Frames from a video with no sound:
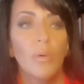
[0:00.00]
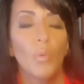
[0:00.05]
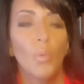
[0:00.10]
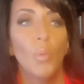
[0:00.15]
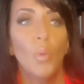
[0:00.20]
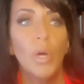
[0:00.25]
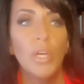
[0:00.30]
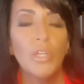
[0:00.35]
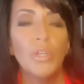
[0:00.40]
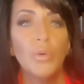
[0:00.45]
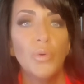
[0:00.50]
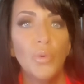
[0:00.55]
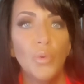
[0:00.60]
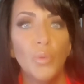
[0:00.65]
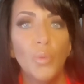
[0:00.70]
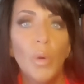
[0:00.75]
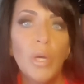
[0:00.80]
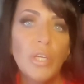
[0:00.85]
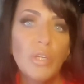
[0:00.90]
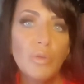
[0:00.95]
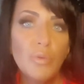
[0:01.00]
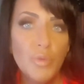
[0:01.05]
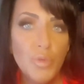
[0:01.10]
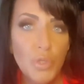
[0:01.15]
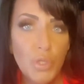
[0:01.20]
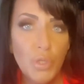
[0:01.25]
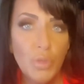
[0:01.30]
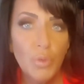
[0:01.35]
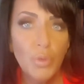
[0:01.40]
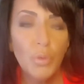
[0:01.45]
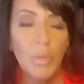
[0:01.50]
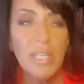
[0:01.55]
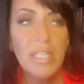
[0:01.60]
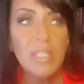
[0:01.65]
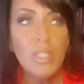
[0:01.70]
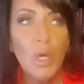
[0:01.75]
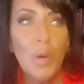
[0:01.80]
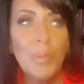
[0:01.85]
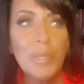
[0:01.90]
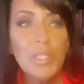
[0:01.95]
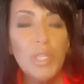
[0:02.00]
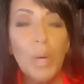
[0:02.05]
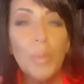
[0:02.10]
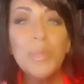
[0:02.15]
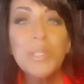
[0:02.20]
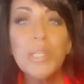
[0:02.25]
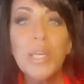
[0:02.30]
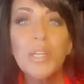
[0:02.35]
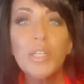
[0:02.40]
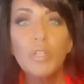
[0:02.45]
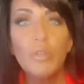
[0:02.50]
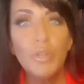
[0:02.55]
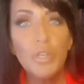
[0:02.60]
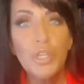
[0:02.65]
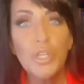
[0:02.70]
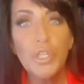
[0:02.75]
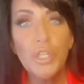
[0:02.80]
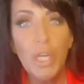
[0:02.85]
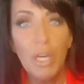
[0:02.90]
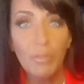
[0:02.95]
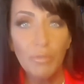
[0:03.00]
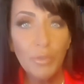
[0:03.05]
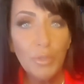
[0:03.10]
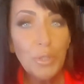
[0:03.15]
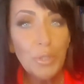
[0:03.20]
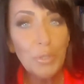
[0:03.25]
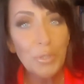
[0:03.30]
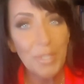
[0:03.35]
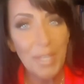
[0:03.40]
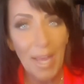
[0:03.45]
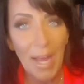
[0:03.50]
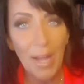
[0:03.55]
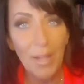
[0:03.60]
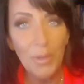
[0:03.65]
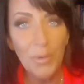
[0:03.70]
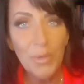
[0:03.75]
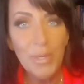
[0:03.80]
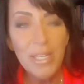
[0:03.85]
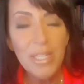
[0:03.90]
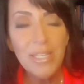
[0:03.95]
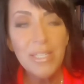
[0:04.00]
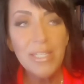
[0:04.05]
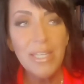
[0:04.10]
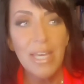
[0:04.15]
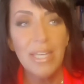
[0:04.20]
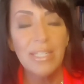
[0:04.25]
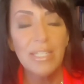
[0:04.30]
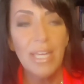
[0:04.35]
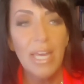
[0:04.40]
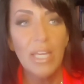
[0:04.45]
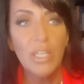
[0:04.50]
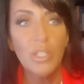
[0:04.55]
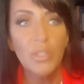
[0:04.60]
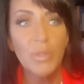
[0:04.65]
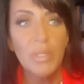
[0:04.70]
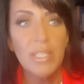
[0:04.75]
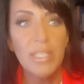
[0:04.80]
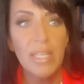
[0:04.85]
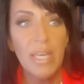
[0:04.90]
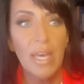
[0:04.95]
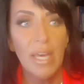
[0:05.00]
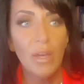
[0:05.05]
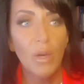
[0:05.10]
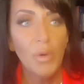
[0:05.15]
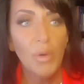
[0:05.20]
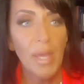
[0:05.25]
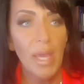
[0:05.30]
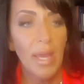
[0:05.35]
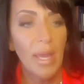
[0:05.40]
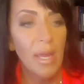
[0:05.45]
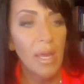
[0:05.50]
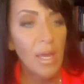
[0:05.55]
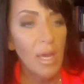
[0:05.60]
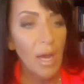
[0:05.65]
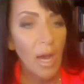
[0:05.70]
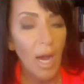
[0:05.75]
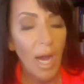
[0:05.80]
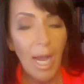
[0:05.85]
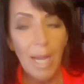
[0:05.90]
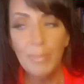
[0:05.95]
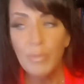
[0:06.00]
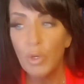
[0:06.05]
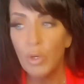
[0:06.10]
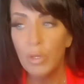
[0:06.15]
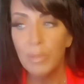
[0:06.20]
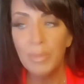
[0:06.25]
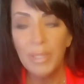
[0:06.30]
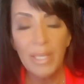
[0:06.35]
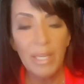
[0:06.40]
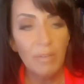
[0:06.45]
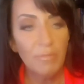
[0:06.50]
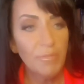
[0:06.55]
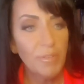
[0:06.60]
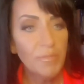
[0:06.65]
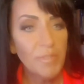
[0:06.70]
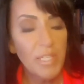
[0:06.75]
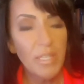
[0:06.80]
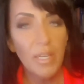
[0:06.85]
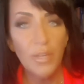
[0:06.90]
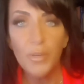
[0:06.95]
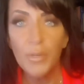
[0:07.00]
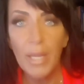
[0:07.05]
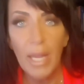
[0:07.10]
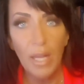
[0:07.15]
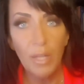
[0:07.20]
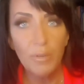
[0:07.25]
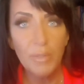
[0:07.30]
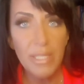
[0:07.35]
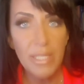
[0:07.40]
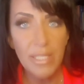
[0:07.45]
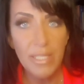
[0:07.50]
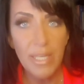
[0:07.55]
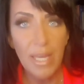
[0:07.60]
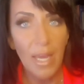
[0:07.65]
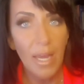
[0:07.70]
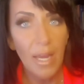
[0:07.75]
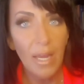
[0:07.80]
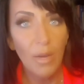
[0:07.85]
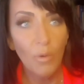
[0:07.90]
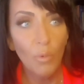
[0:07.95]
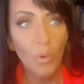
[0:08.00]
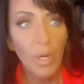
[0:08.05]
What you do, it's almost like you shuffle your calories and you say, okay, I'm normally at 1,500 calories a day.